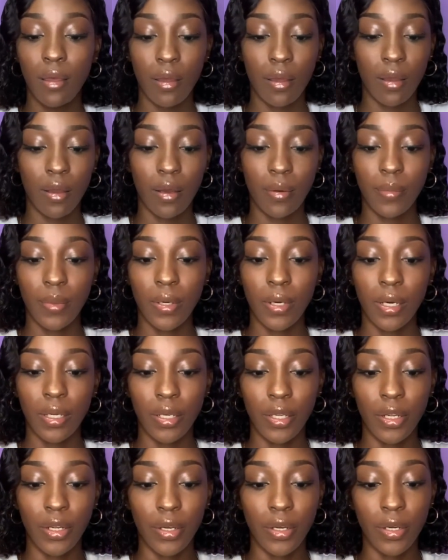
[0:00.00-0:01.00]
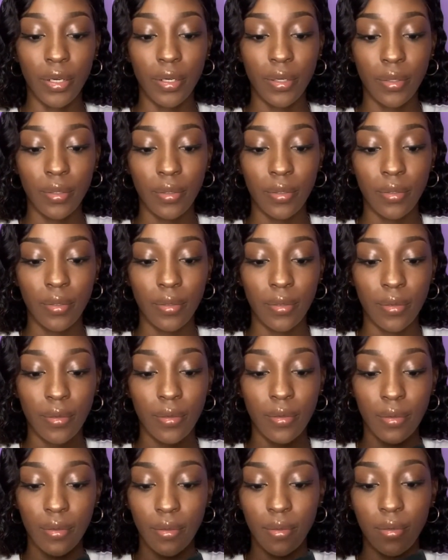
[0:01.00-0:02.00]
Come on, girl.
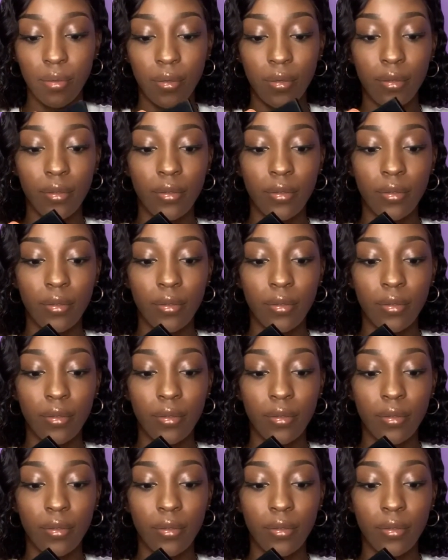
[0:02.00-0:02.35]
Oh.